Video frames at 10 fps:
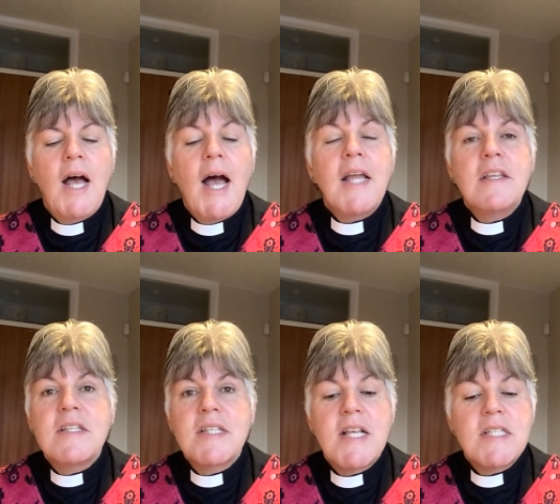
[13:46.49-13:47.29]

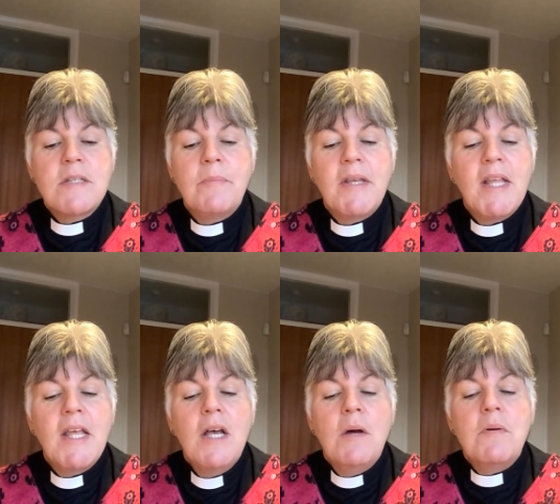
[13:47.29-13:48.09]
Anna's testimony
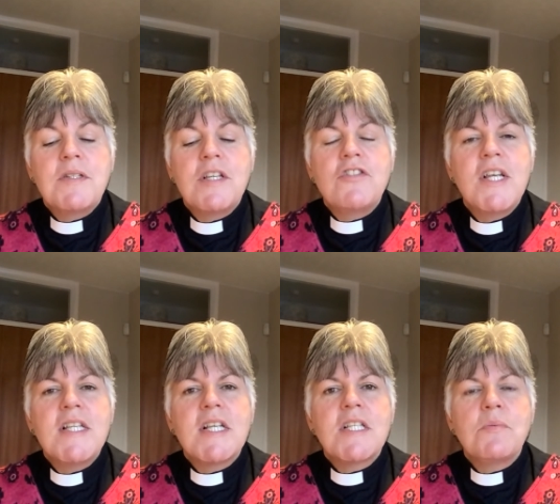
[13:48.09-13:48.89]
was that
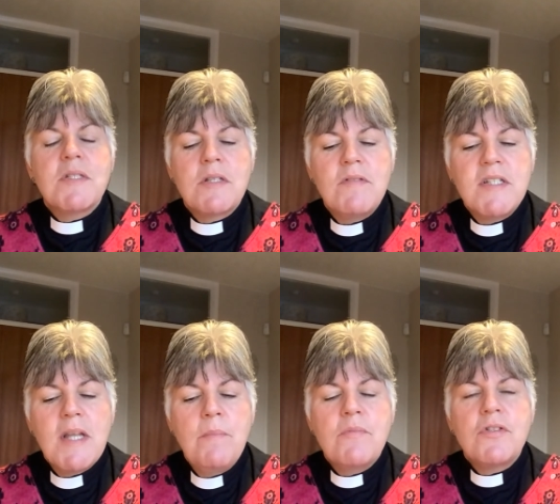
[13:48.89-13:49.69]
Jesus was the
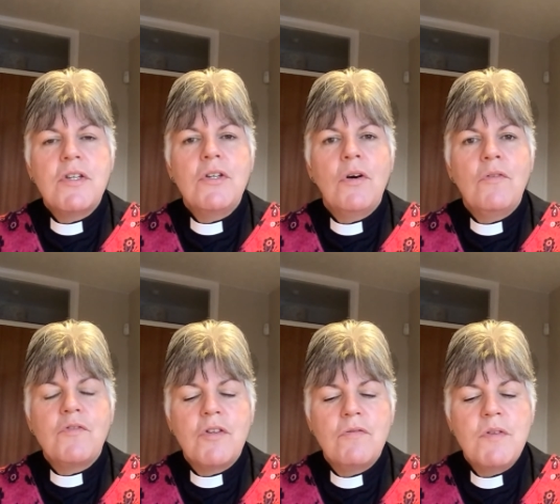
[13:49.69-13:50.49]
redemption of
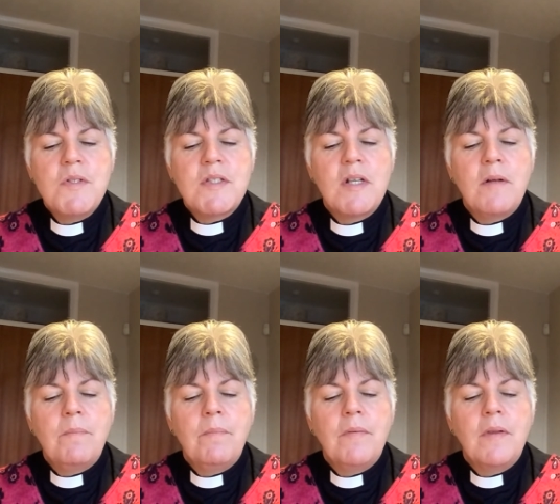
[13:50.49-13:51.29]

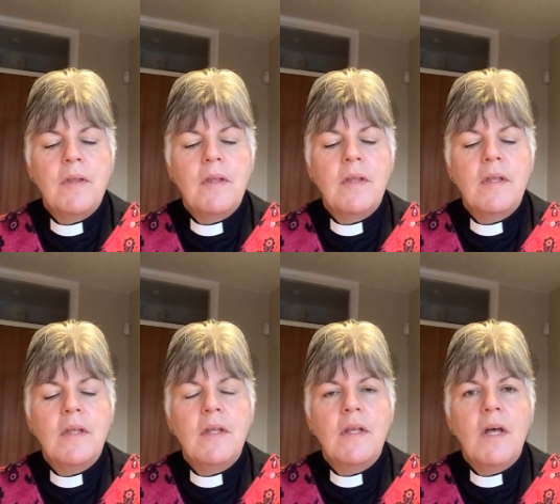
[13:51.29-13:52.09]
Jerusalem.
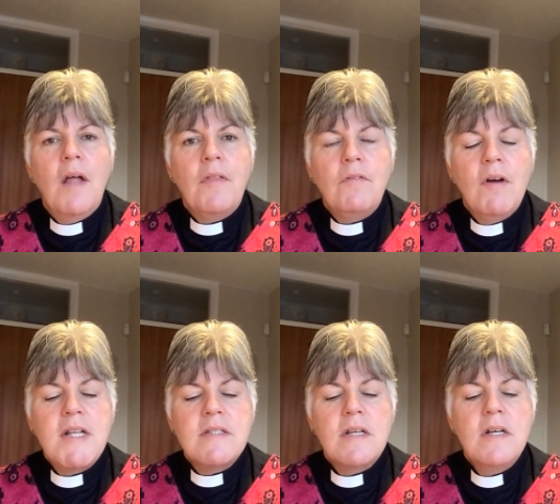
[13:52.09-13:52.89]
And the
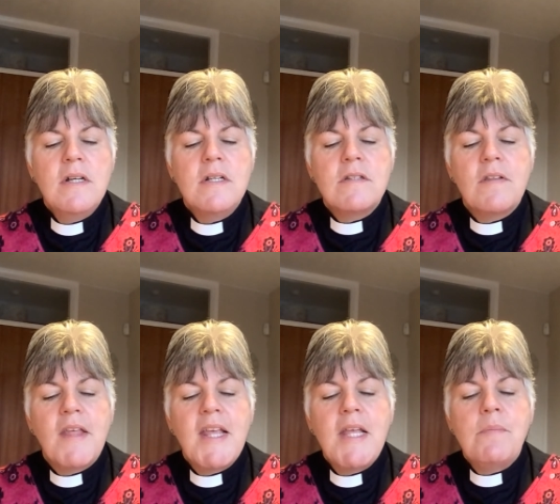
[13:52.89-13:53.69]
writer to the
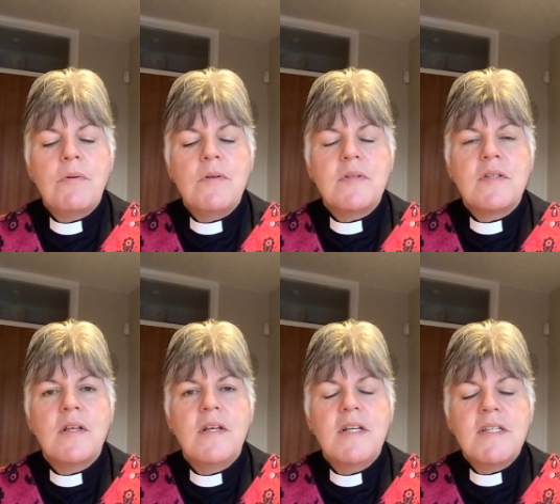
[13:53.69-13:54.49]
Hebrews
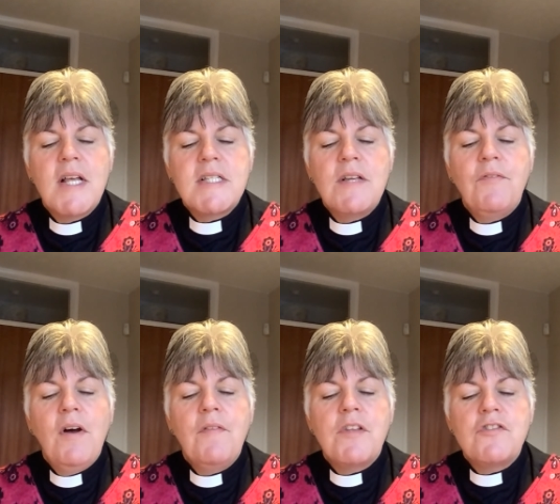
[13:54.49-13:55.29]

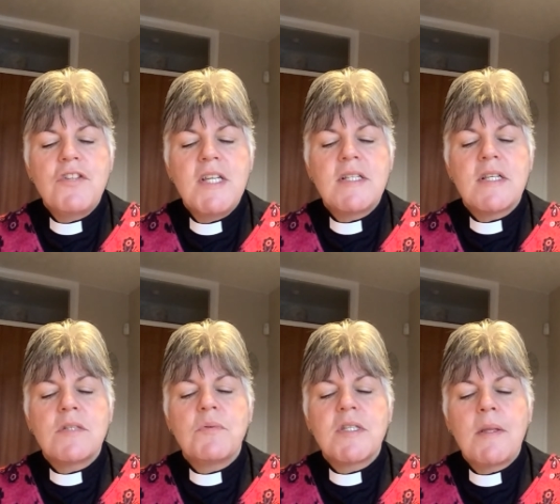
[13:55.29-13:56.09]
testified that
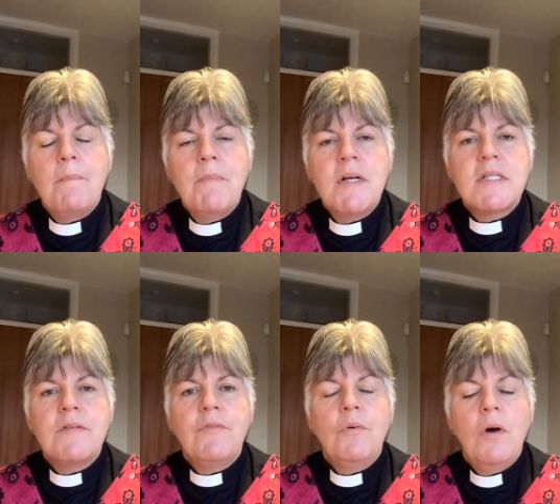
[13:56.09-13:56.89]
Jesus was the
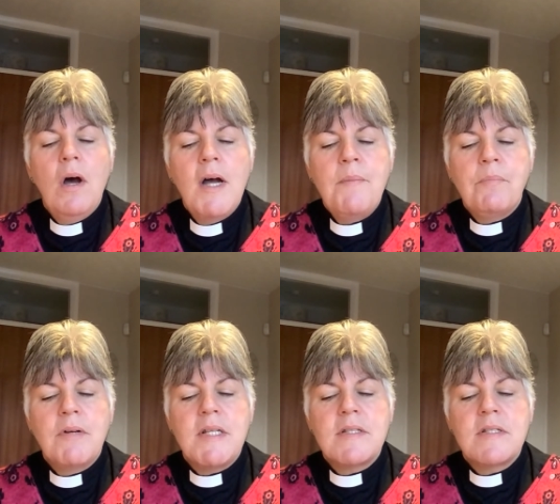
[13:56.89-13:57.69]
merciful high
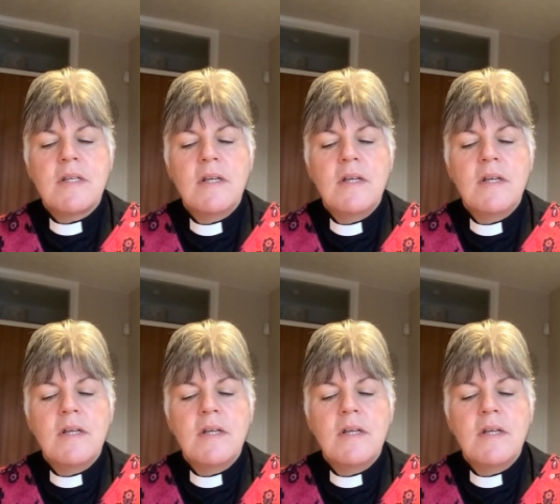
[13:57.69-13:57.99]
priest